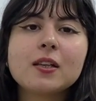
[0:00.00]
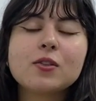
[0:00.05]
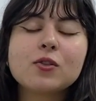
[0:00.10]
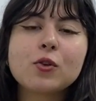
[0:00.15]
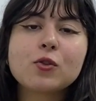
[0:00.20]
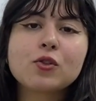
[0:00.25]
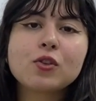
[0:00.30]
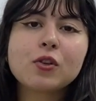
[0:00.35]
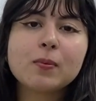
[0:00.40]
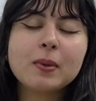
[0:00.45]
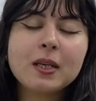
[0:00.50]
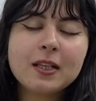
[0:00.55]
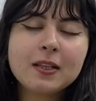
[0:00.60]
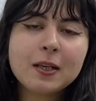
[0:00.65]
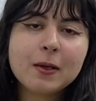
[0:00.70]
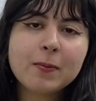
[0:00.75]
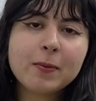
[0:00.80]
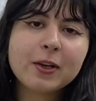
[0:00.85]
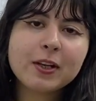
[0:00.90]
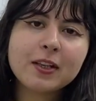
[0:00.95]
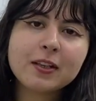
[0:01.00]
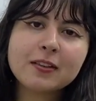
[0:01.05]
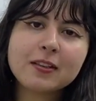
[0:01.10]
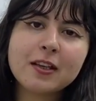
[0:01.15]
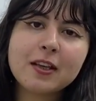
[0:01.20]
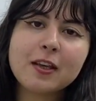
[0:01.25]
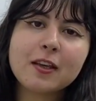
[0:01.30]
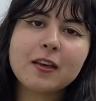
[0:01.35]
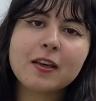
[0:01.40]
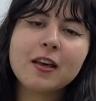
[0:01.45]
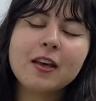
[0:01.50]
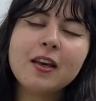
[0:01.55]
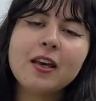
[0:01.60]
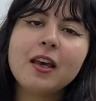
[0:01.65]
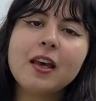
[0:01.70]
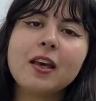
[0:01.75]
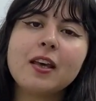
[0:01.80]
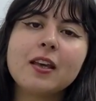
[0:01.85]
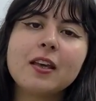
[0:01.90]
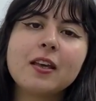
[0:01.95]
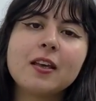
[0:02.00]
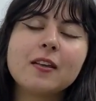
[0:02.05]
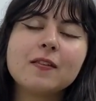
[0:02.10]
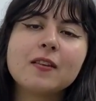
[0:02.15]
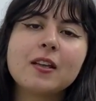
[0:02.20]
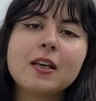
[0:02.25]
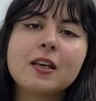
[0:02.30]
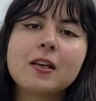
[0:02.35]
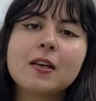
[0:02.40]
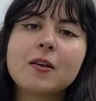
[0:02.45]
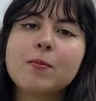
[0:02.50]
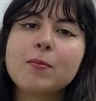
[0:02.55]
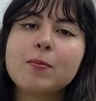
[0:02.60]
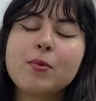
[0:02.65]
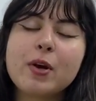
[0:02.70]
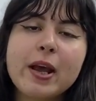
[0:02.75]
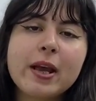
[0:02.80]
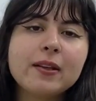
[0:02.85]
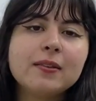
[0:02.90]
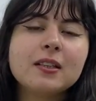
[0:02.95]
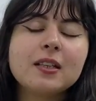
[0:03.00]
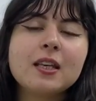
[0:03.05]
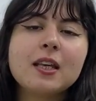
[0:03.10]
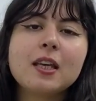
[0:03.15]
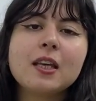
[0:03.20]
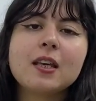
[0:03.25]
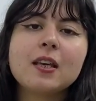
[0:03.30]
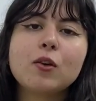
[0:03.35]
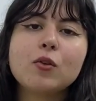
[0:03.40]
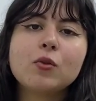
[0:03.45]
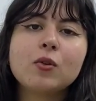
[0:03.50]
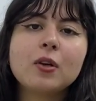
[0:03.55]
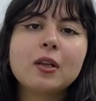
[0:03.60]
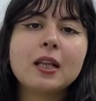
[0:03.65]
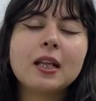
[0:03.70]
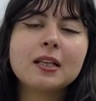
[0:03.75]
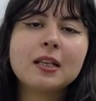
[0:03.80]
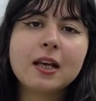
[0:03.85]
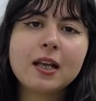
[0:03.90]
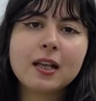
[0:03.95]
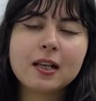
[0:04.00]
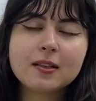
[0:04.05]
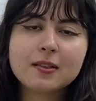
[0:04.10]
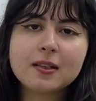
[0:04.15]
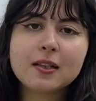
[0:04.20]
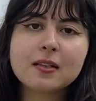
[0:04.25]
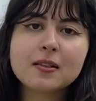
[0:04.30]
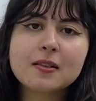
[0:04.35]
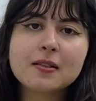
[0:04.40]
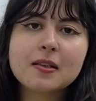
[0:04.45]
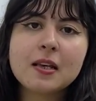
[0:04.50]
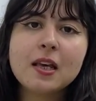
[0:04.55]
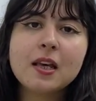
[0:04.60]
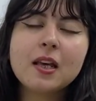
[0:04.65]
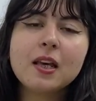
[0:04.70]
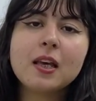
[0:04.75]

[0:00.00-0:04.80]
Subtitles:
social media marketing, and branding, Google Analytics,